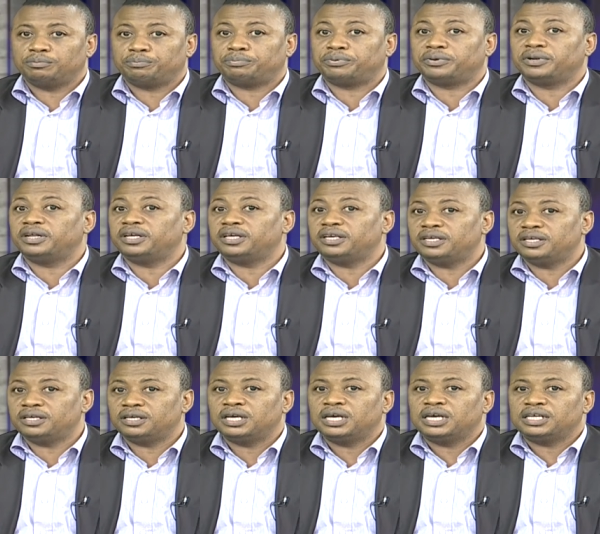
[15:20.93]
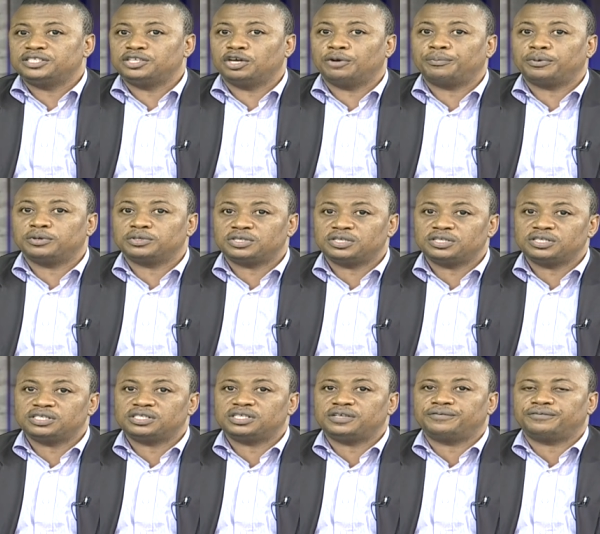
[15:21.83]
play the
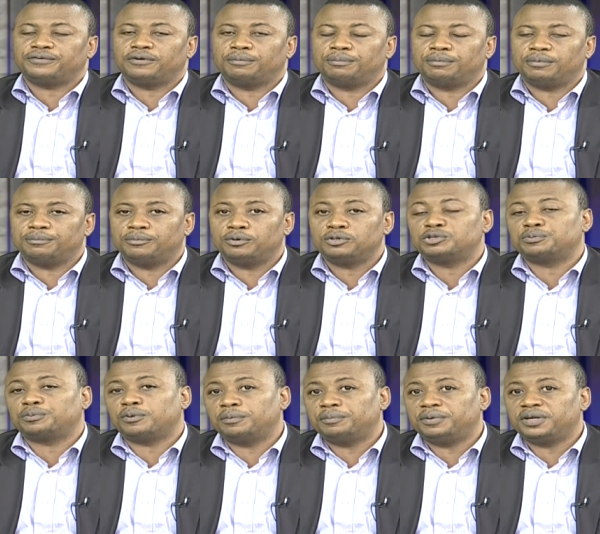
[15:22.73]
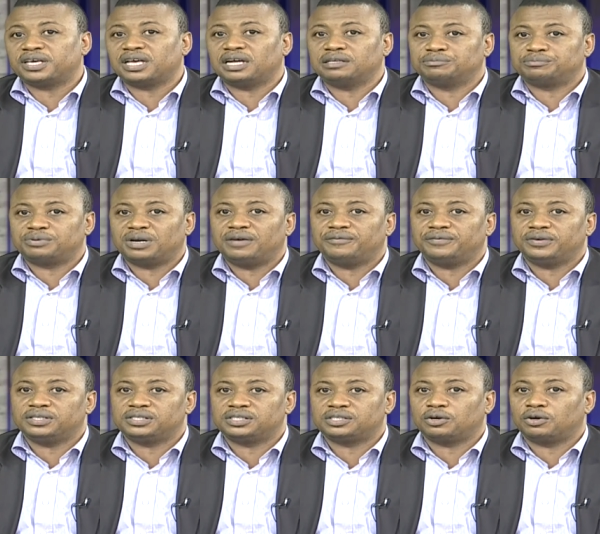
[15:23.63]
opportunity for both public and
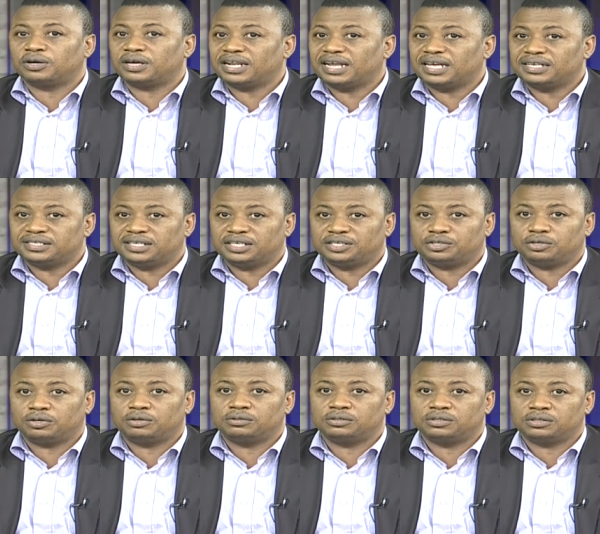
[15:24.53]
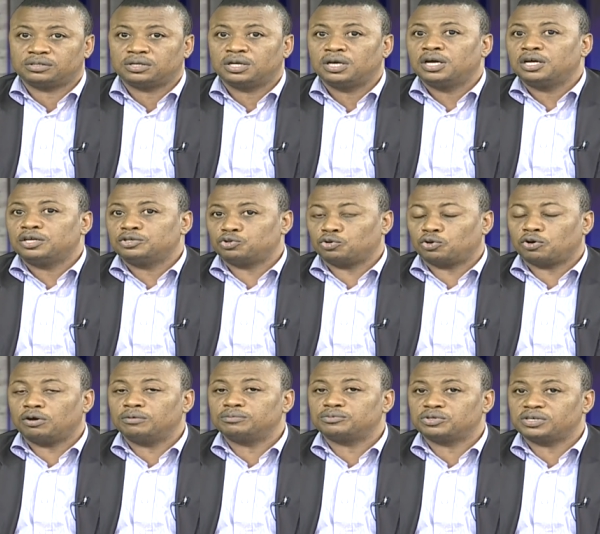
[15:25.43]
private organizations to
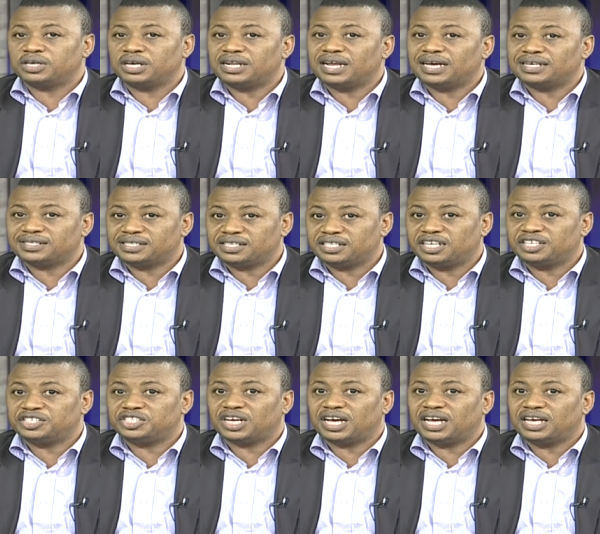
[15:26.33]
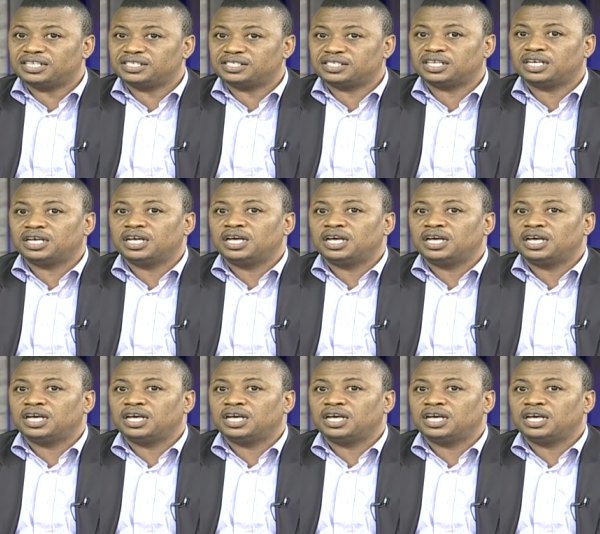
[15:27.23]
come together, synergize,